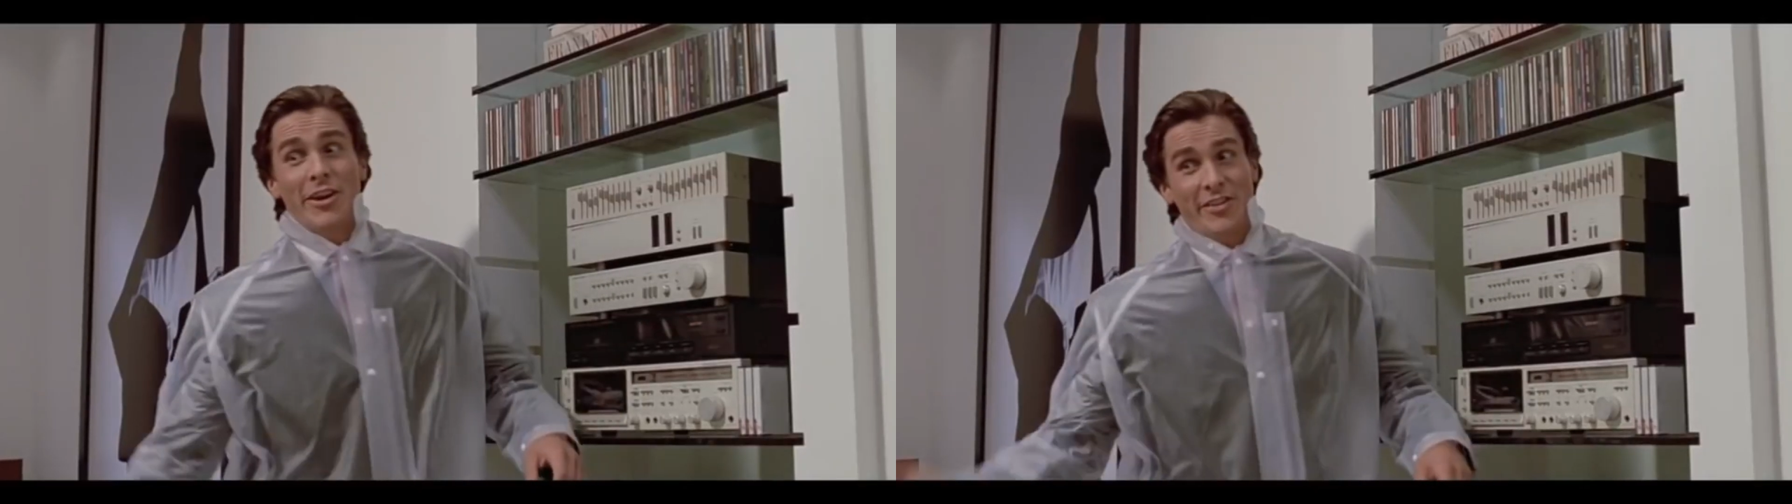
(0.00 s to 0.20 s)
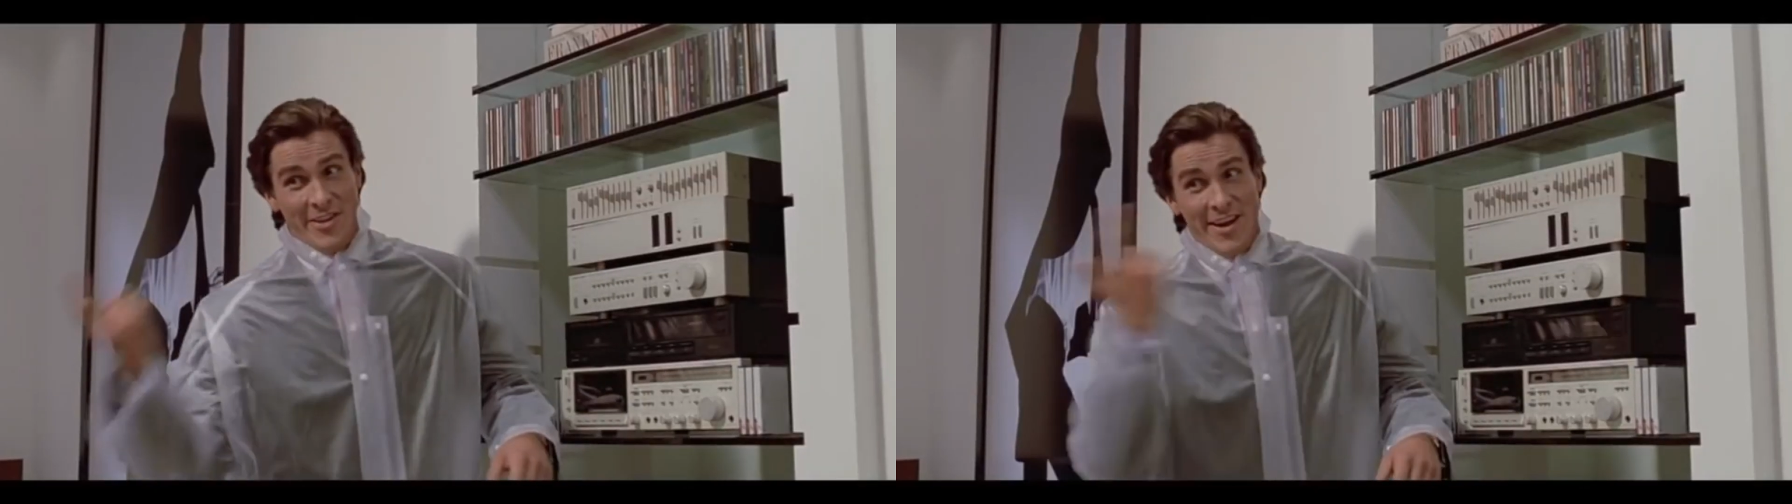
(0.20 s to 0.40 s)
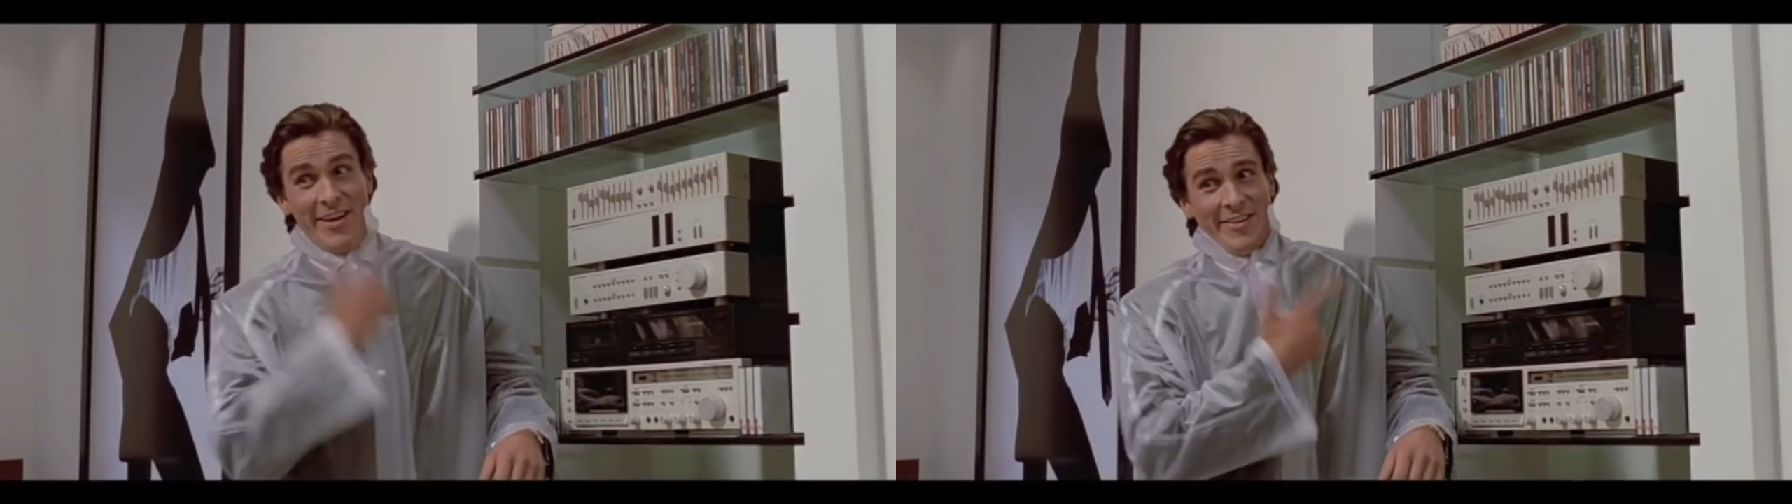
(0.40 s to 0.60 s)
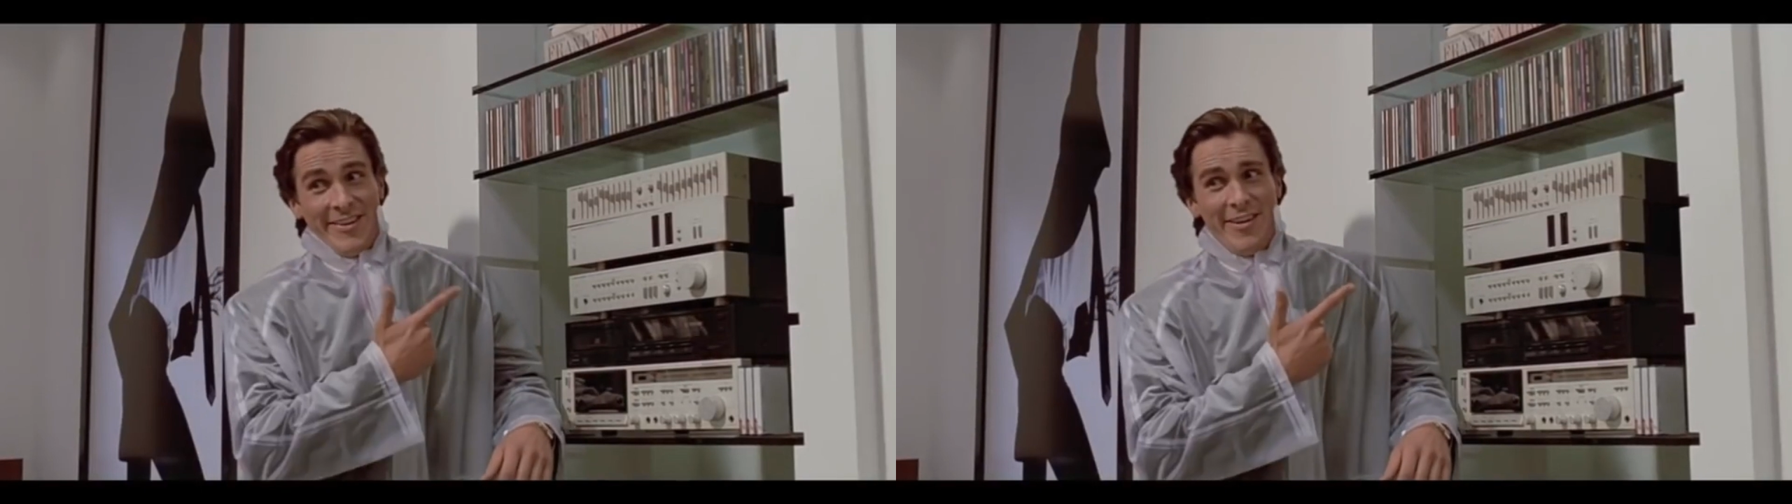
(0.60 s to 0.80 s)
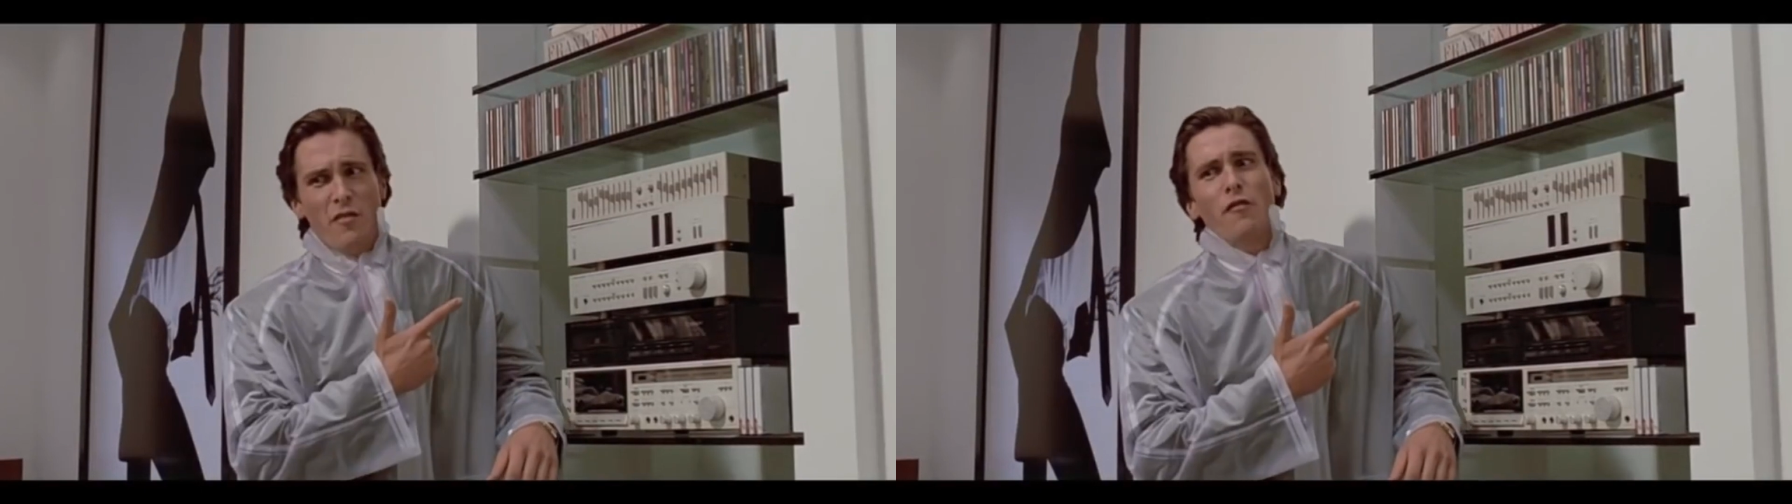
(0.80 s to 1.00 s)
People were
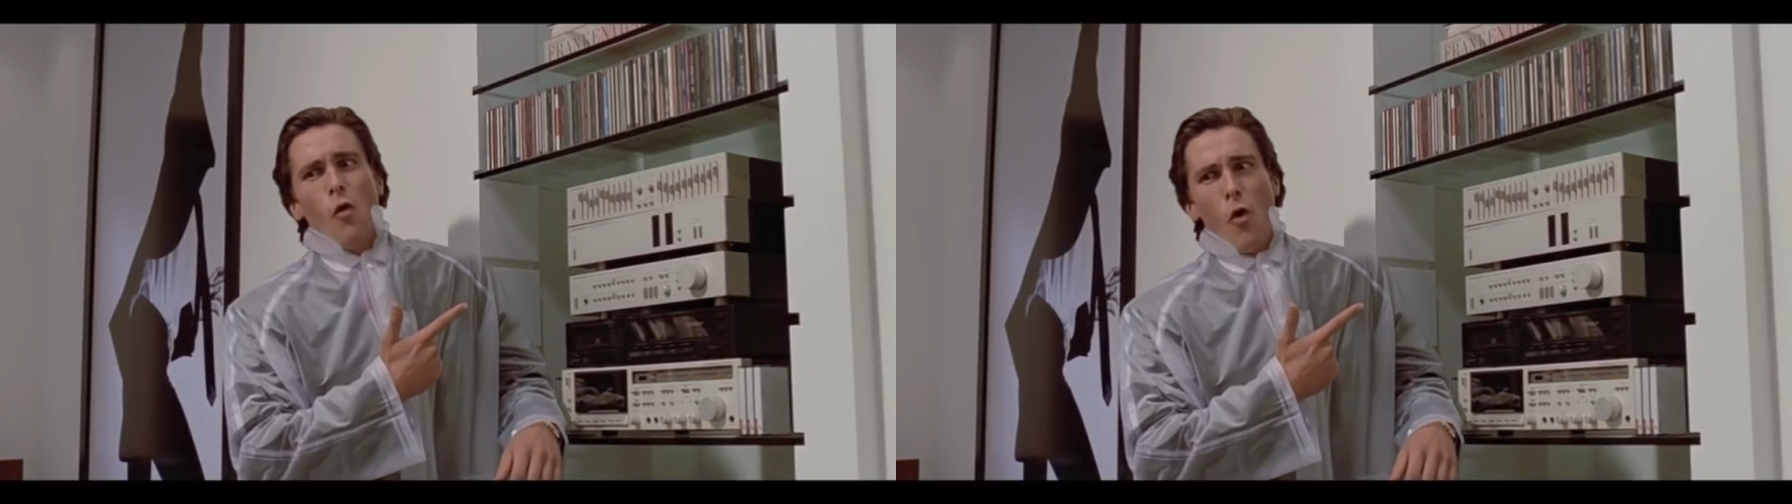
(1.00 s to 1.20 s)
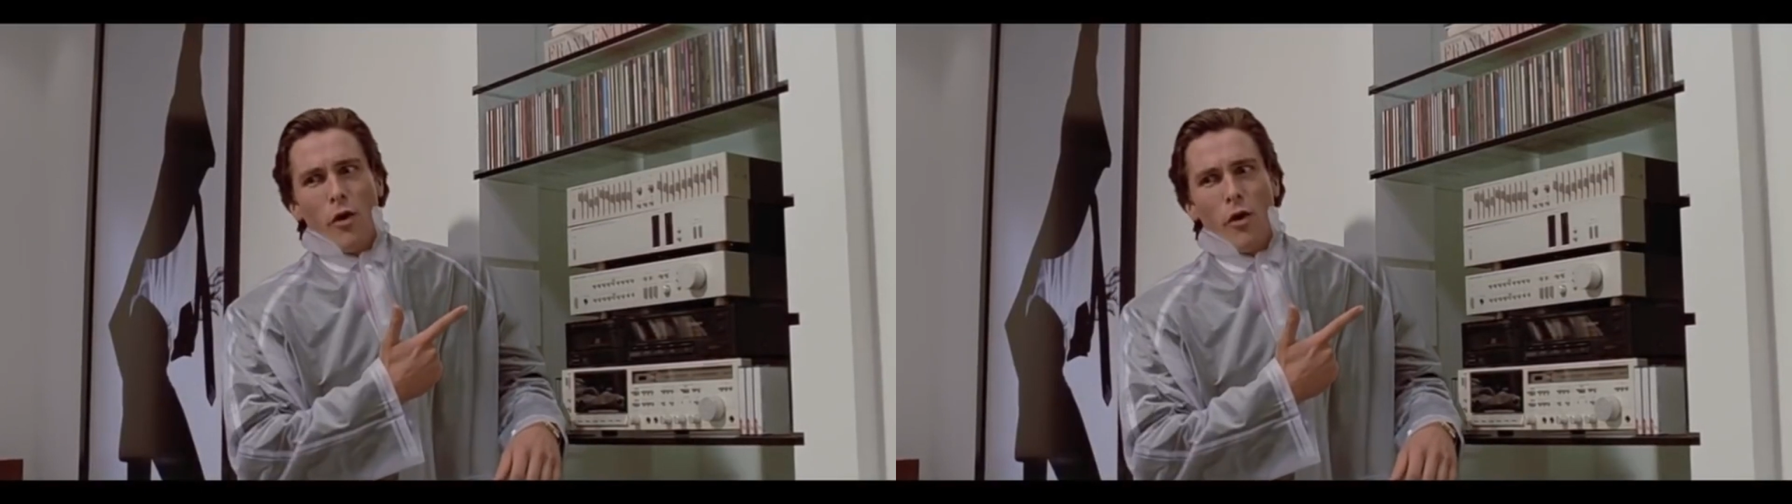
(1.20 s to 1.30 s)
willing to pay